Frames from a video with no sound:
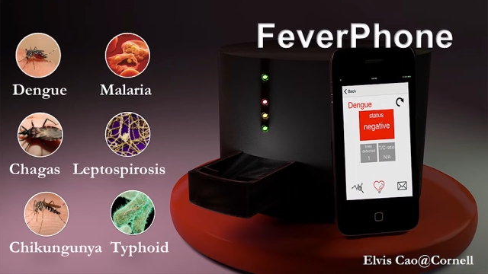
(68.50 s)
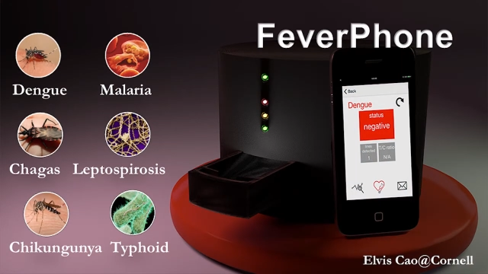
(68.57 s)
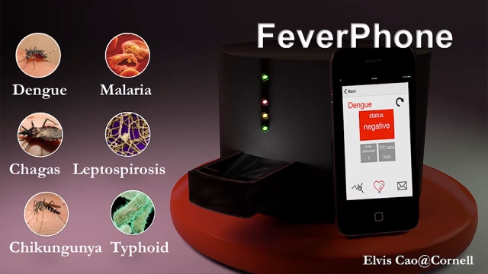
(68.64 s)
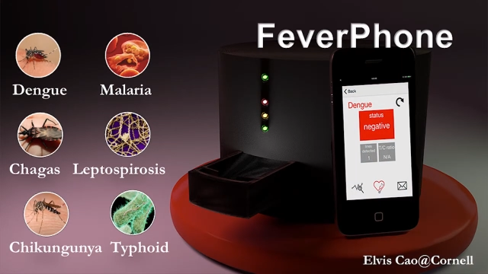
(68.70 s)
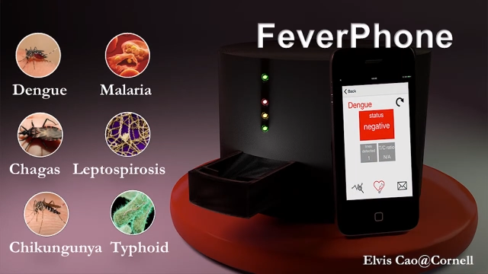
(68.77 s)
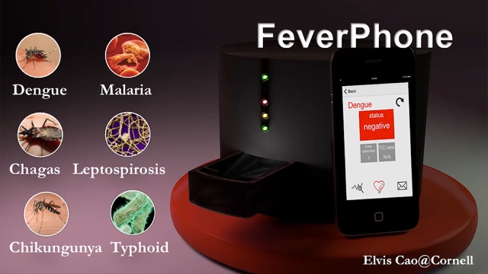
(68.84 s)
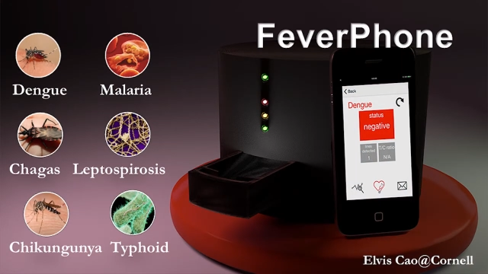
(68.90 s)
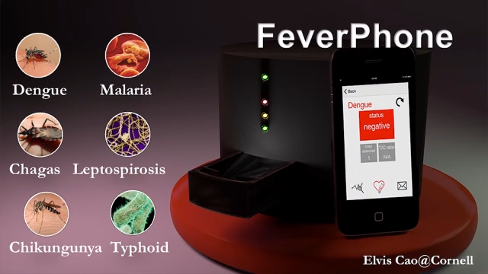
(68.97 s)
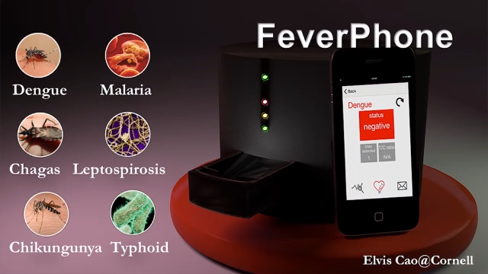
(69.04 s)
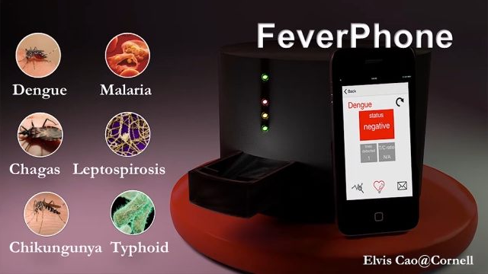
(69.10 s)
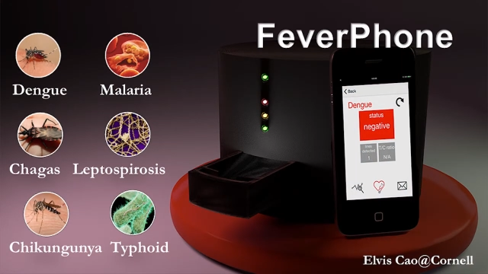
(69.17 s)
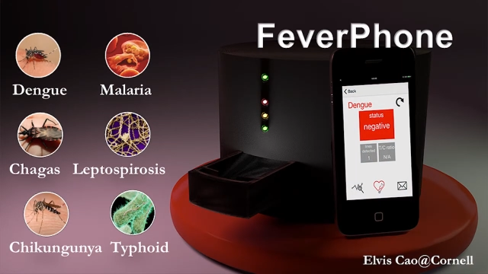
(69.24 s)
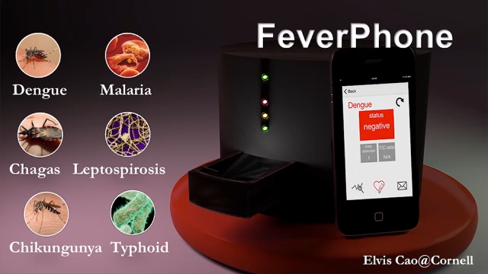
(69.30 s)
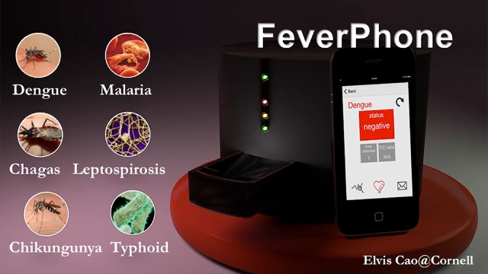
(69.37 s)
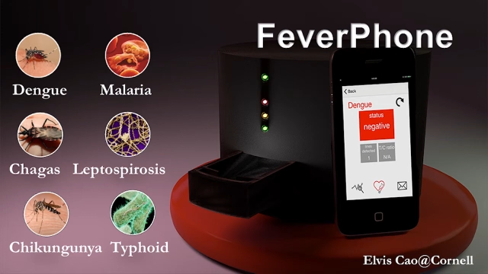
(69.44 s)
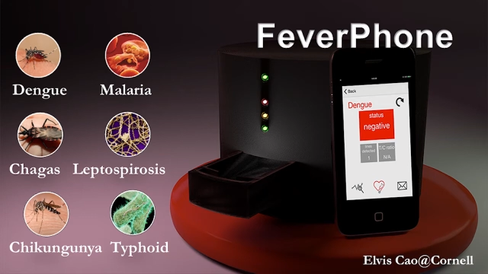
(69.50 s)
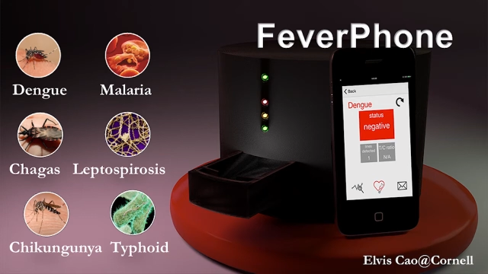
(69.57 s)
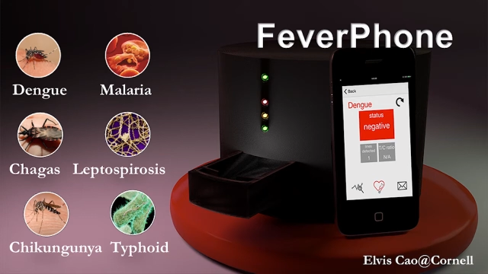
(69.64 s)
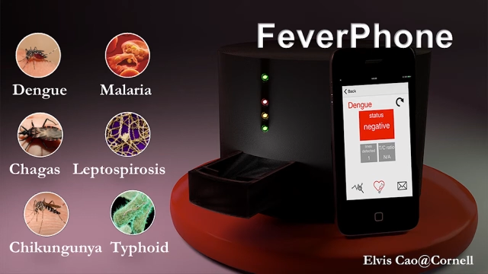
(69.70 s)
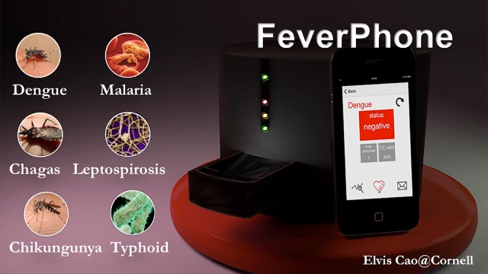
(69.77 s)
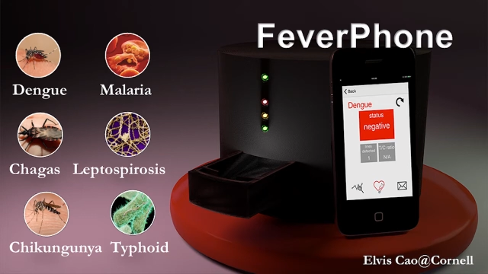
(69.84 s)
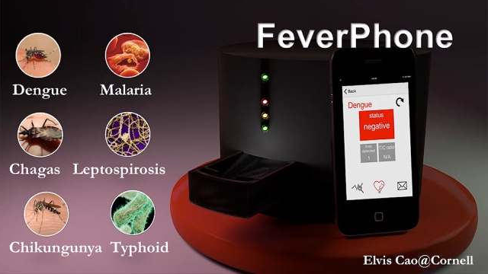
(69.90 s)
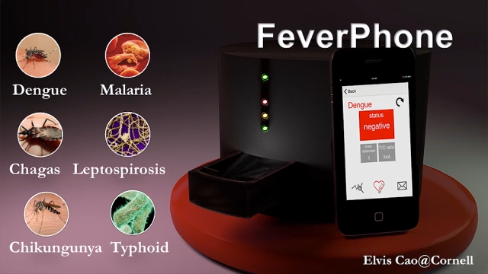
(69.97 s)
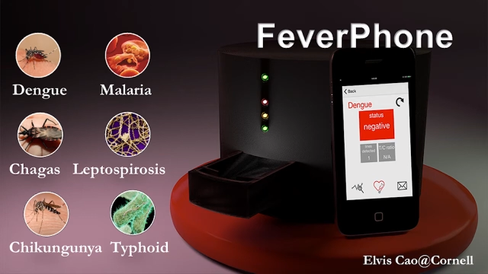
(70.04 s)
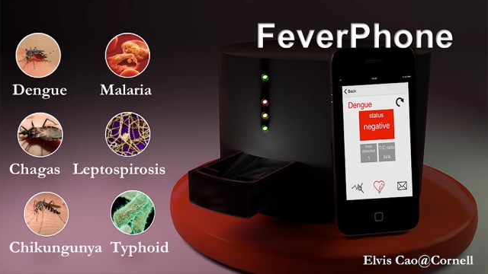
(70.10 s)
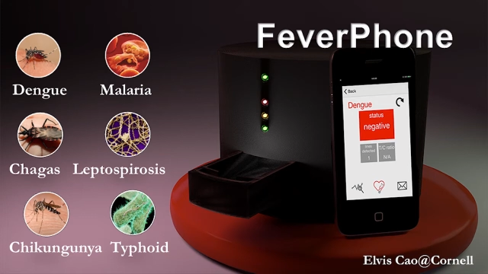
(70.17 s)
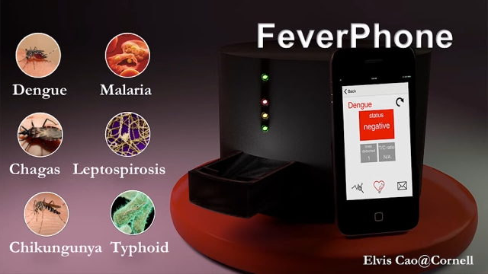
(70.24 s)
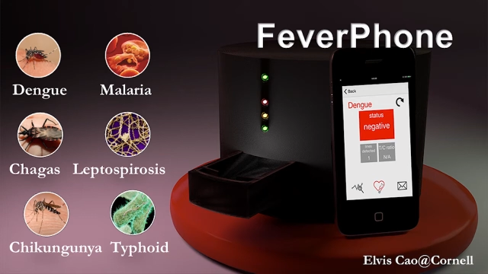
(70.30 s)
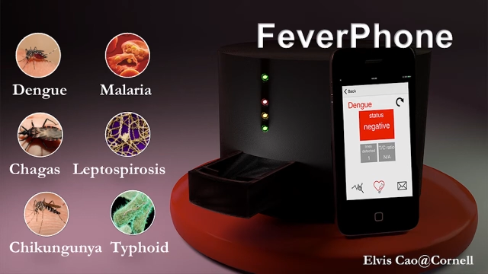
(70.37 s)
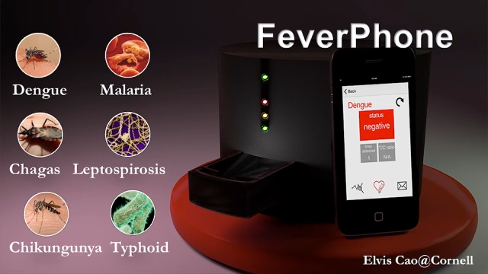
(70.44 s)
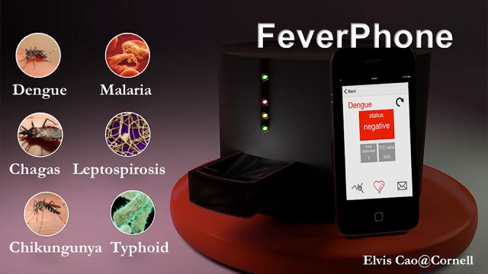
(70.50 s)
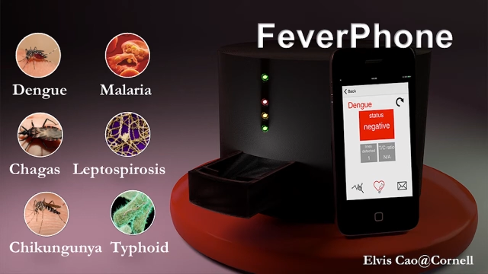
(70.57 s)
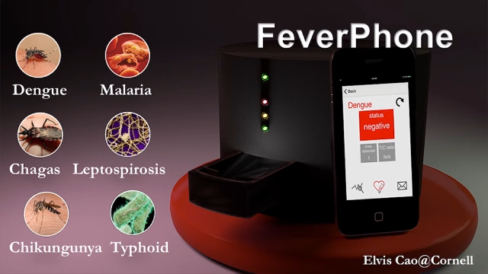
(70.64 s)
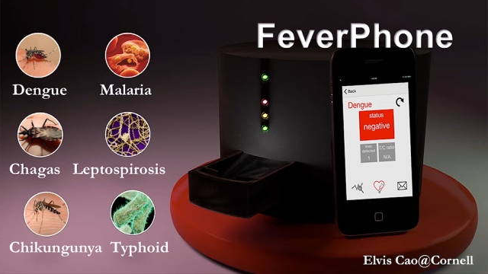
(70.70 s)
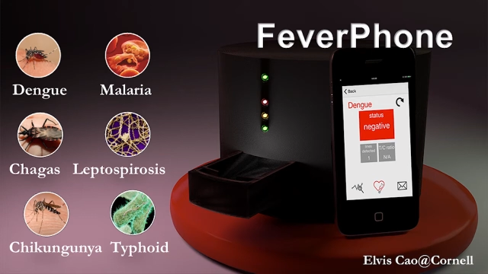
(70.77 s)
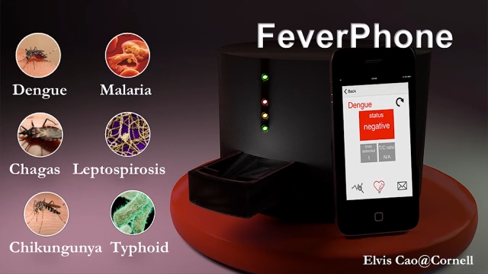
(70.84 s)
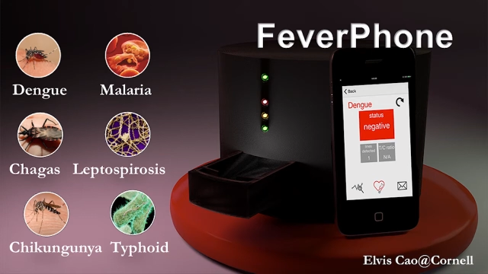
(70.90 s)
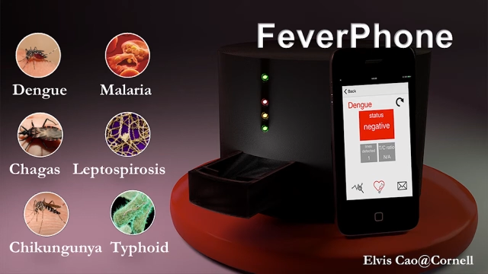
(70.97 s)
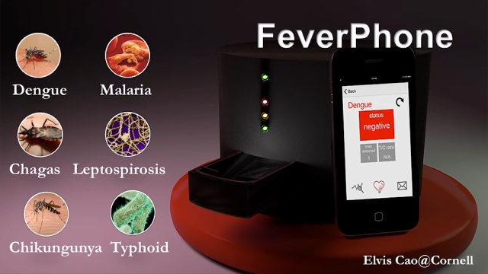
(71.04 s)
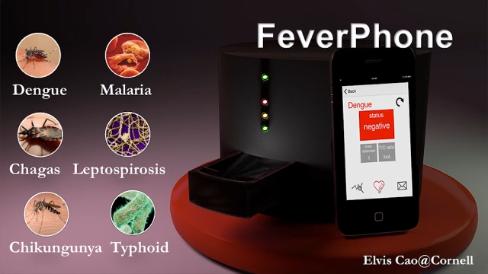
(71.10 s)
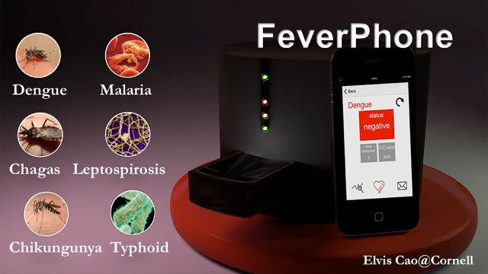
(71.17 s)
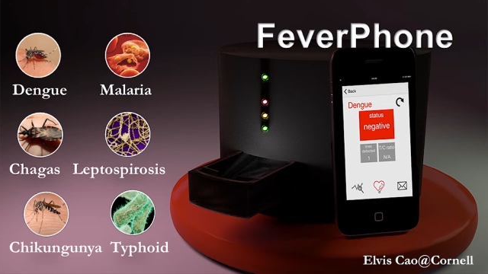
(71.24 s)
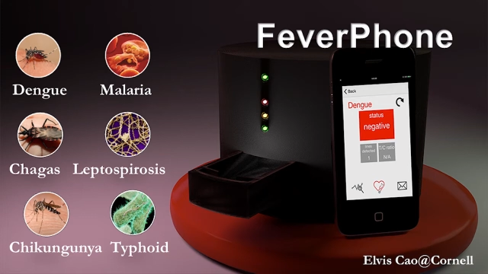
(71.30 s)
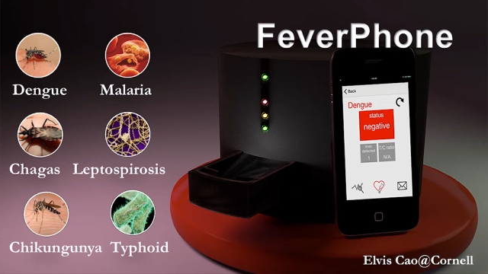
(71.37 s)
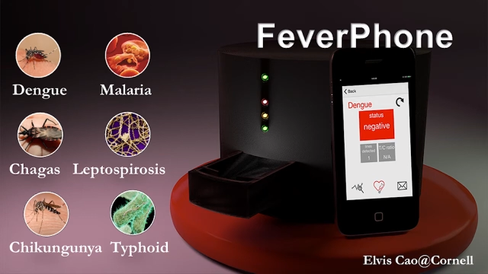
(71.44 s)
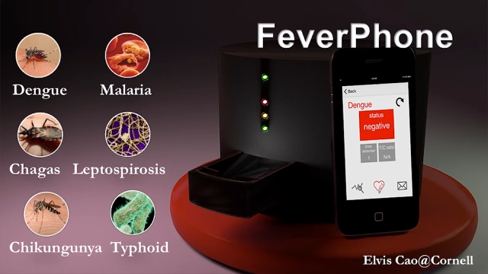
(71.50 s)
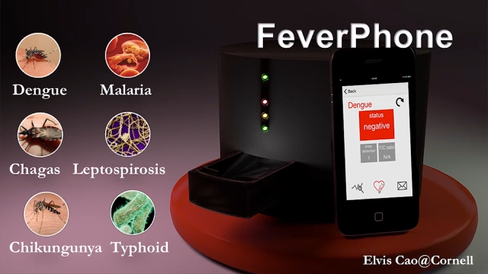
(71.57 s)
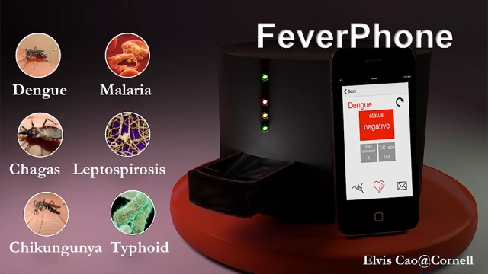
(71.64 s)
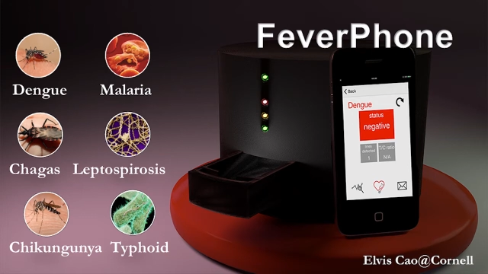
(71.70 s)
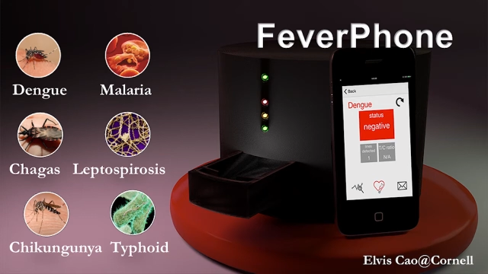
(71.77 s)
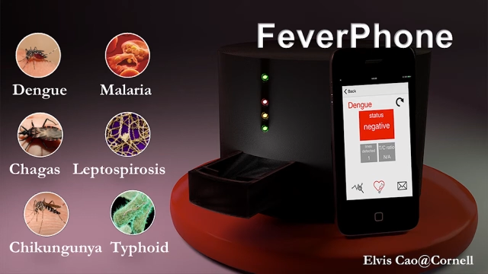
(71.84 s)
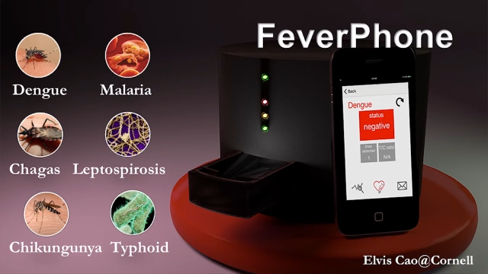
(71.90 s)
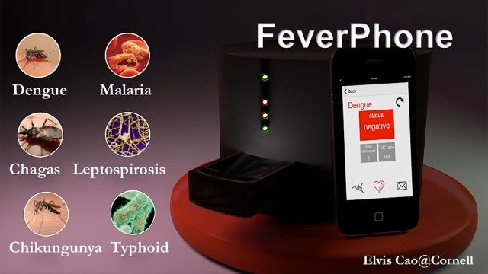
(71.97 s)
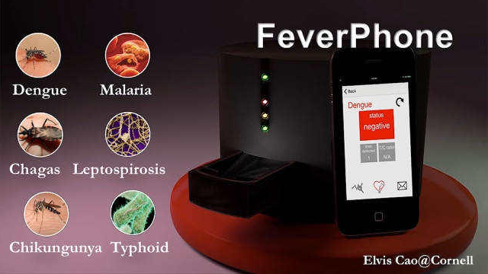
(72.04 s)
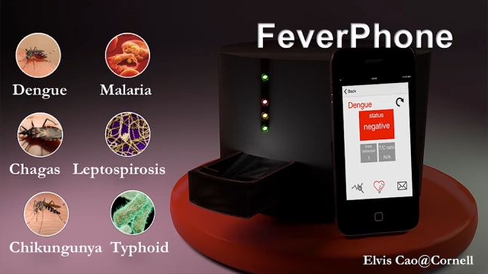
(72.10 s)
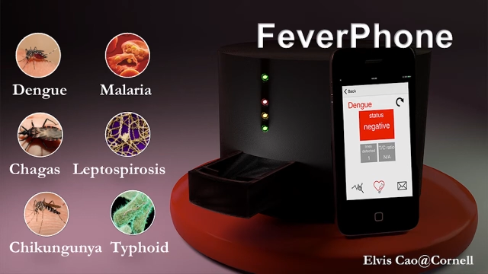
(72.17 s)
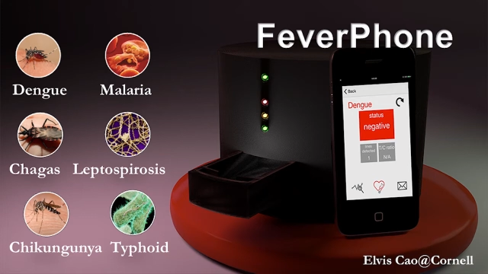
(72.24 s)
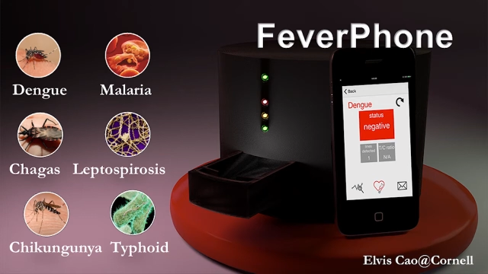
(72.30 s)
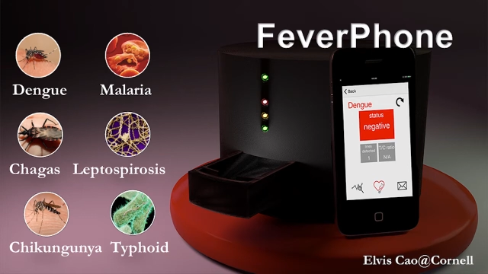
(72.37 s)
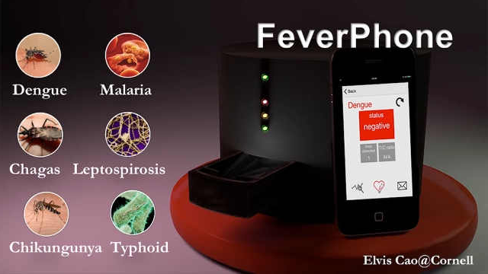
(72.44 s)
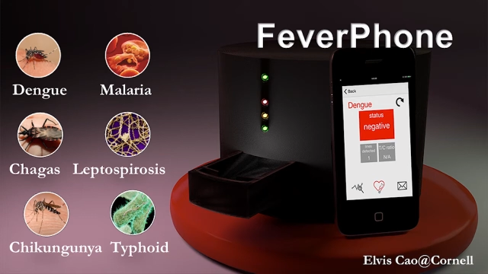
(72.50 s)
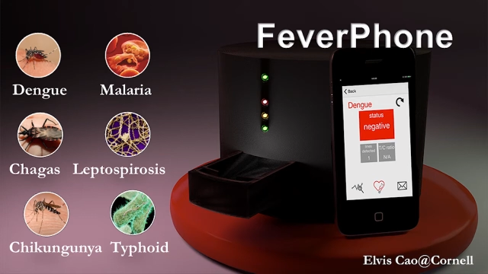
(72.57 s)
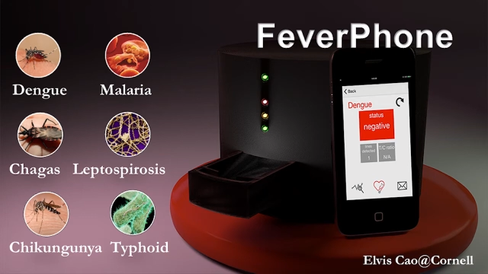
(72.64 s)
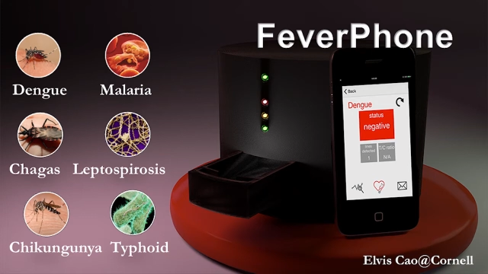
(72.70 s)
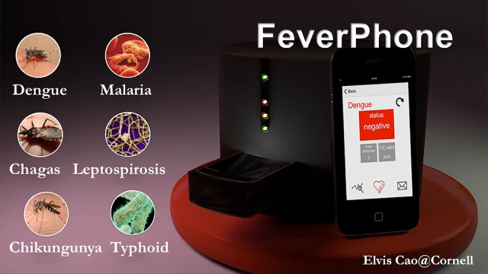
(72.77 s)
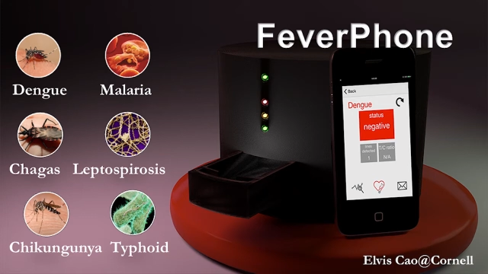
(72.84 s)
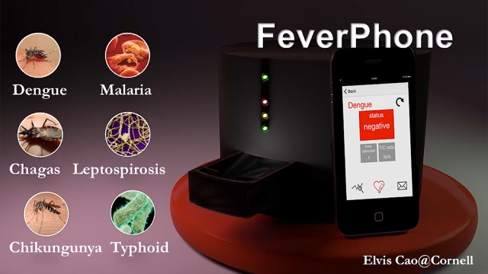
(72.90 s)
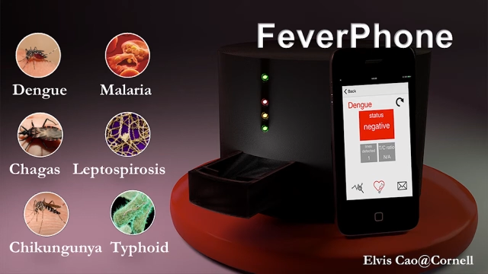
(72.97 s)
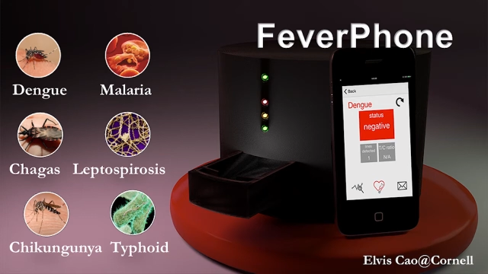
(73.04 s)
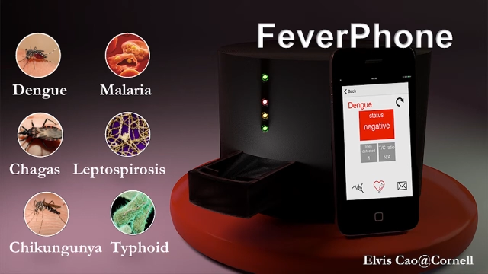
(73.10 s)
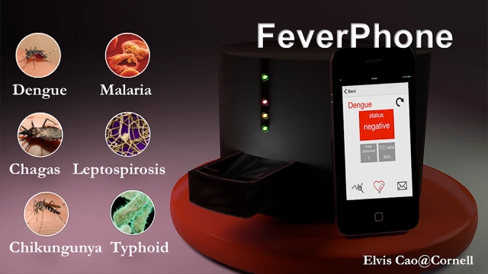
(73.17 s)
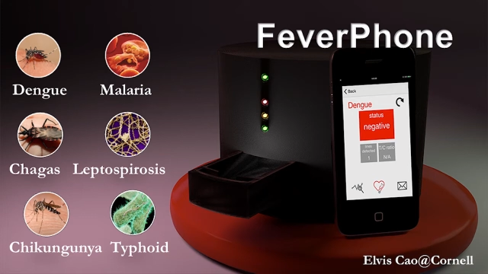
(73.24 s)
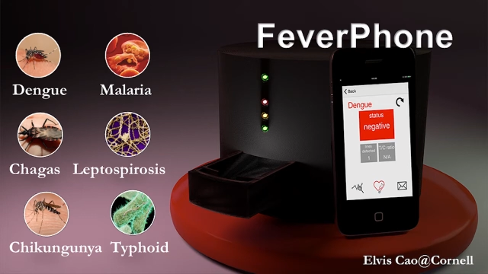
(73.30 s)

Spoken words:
[unreadable: no face in view]